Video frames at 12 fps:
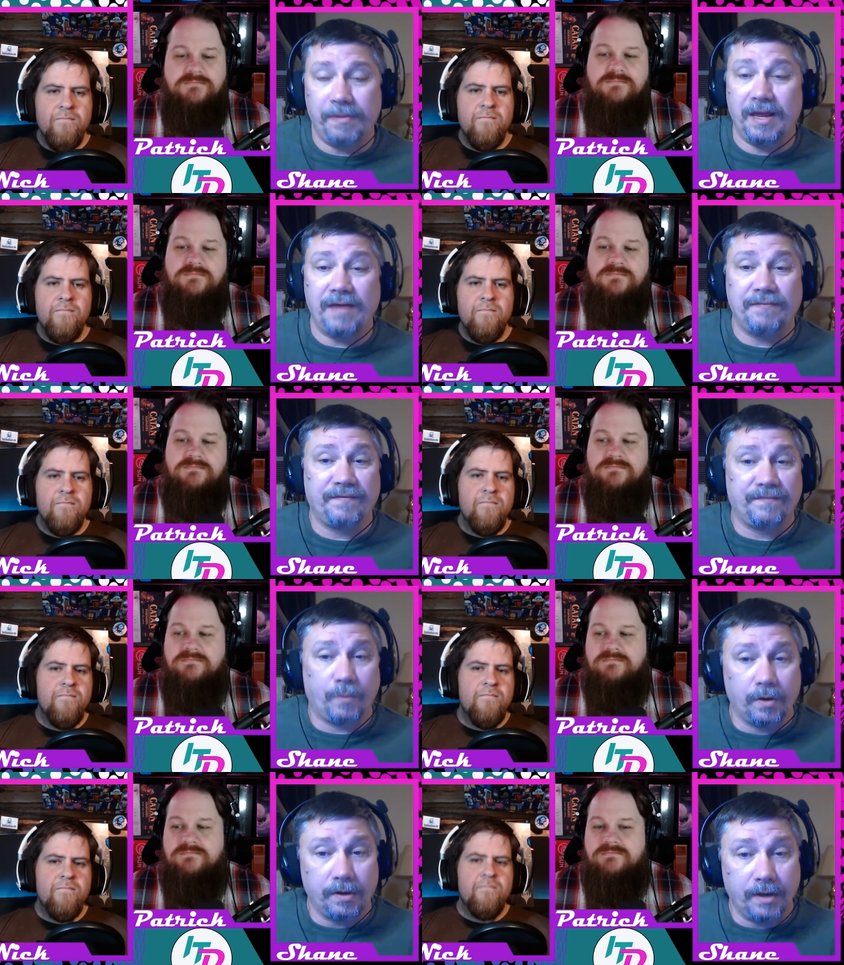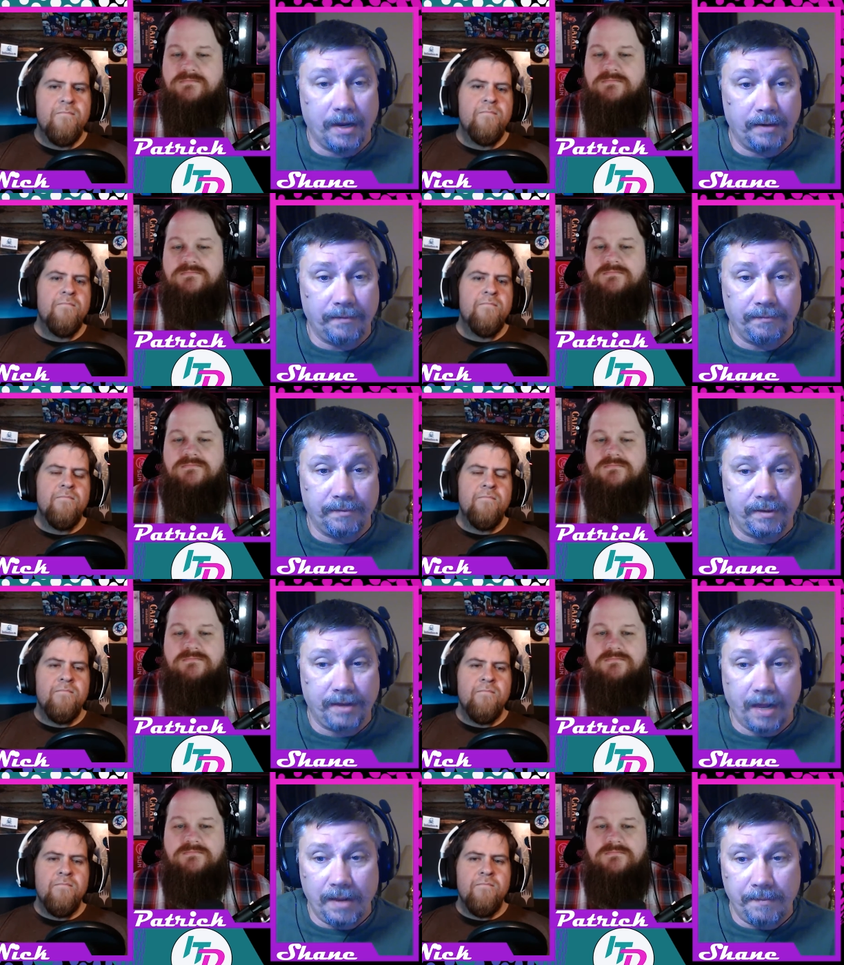Speaker 1: They have a Fortnite
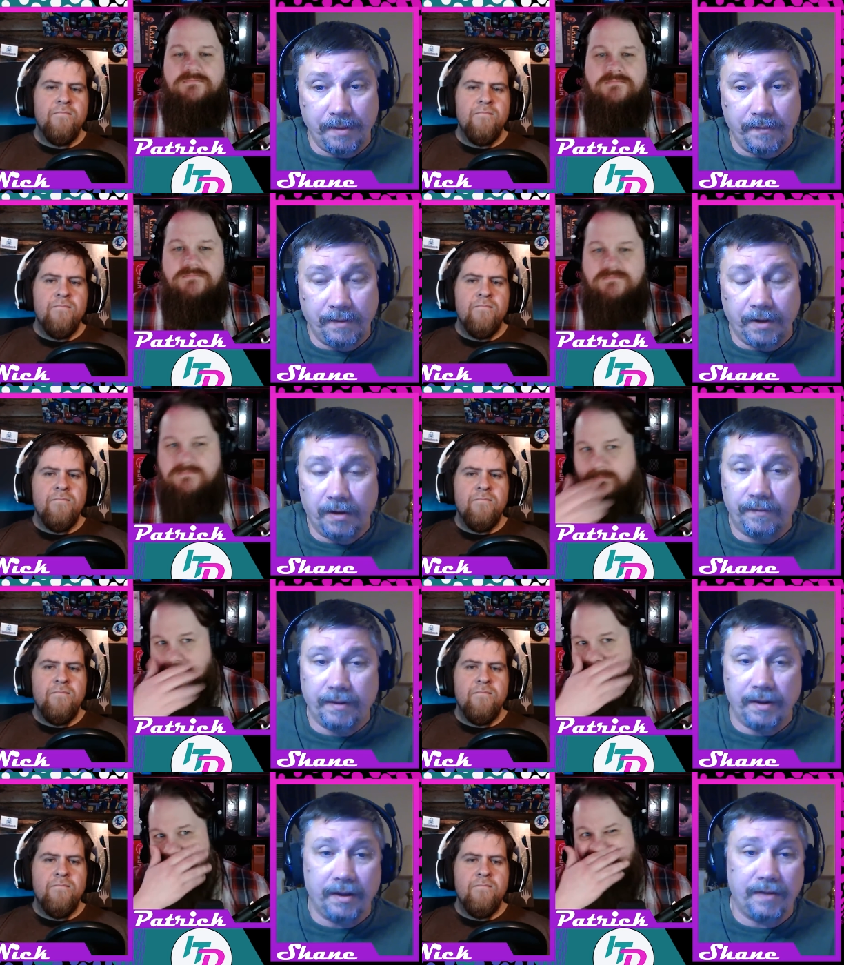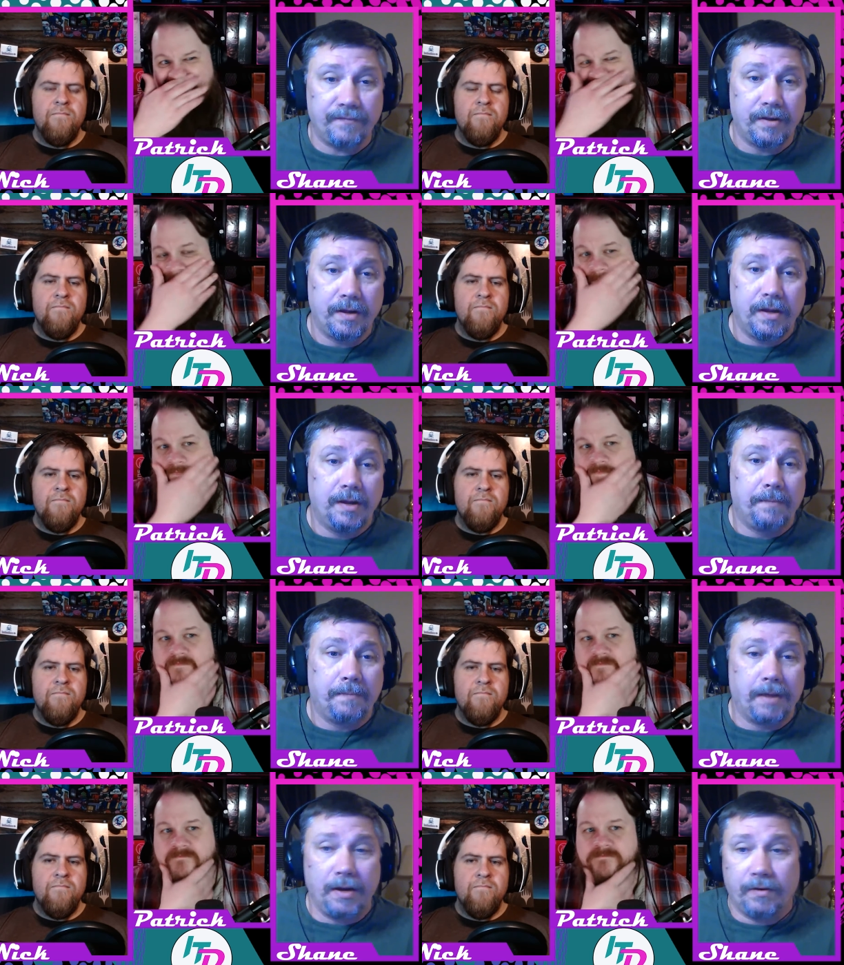game in there. They have
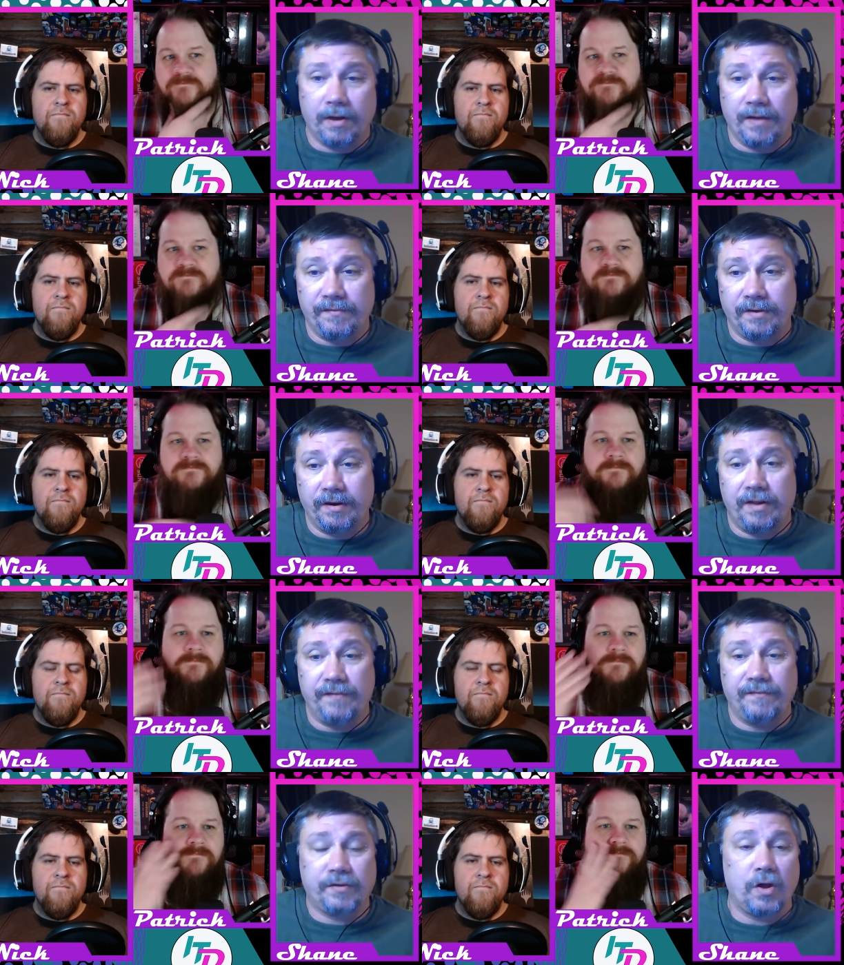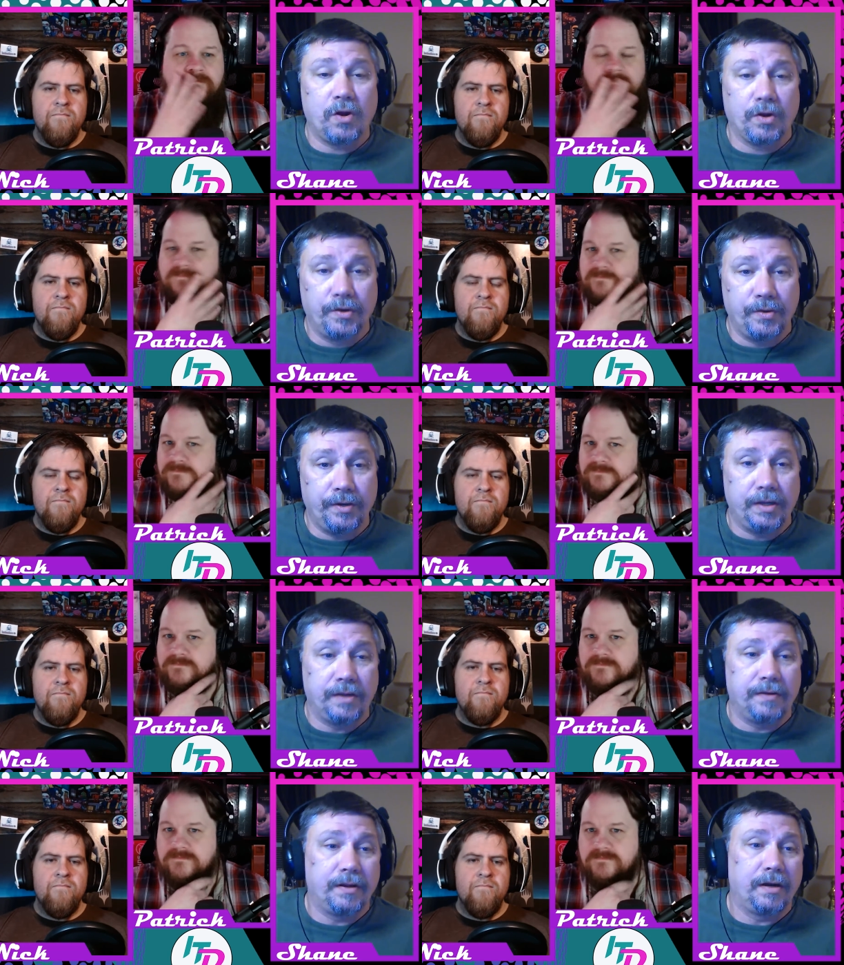Minecraft and they have Call of
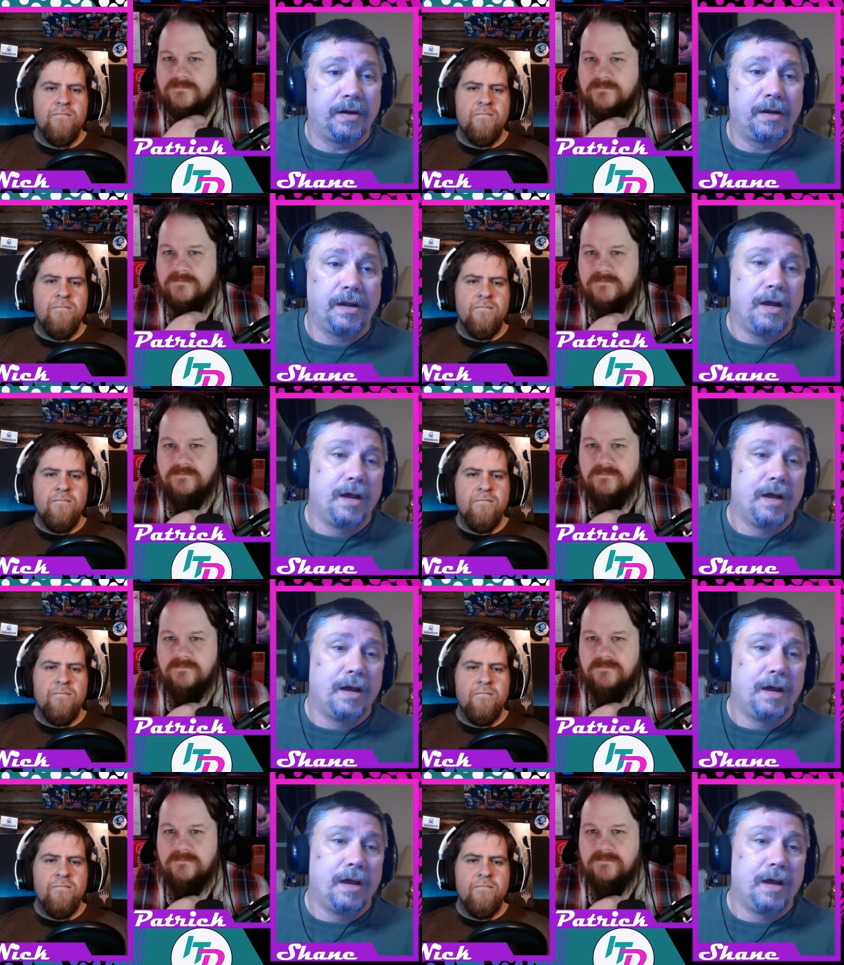Duty in there.